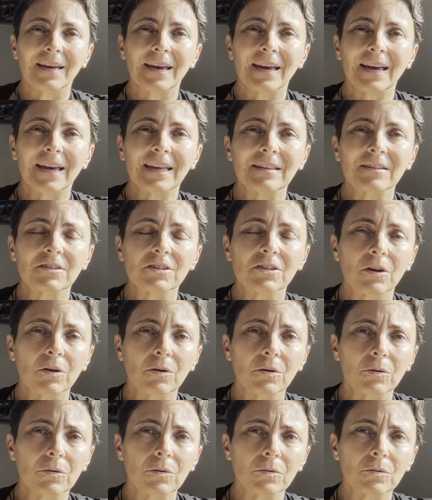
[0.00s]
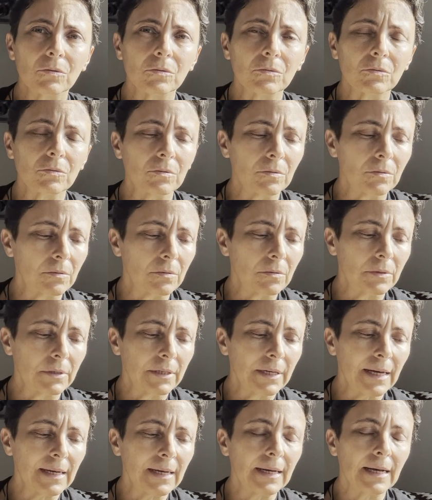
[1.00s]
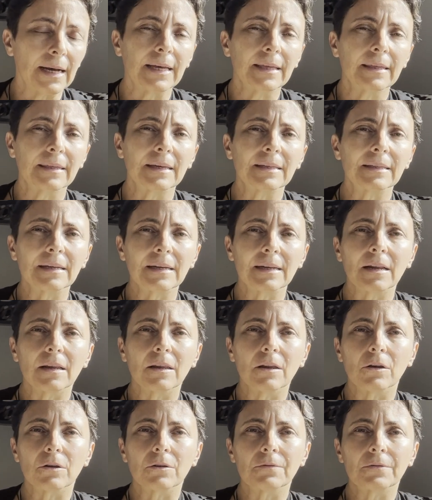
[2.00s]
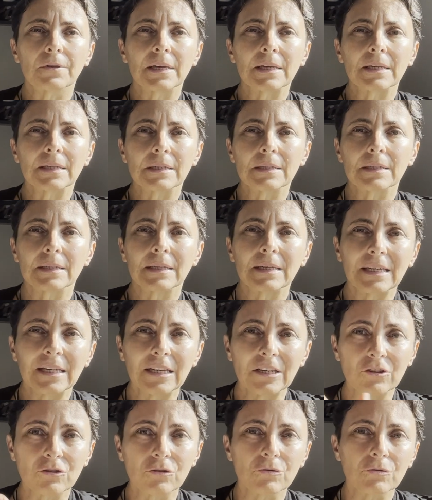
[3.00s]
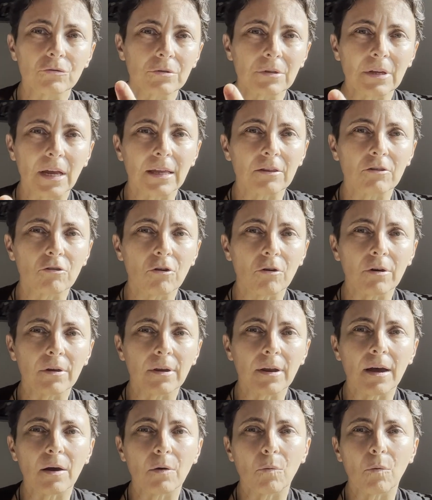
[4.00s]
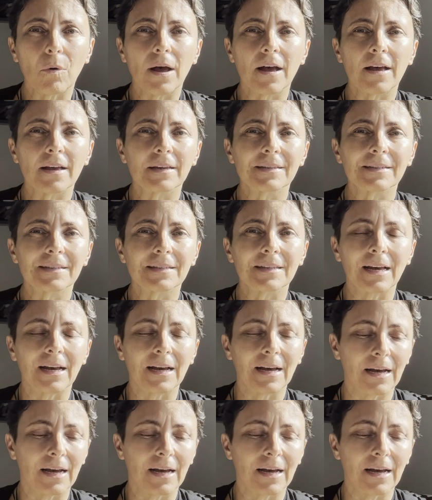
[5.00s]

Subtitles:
And so, yeah, I think that a lot of these issues that Nora was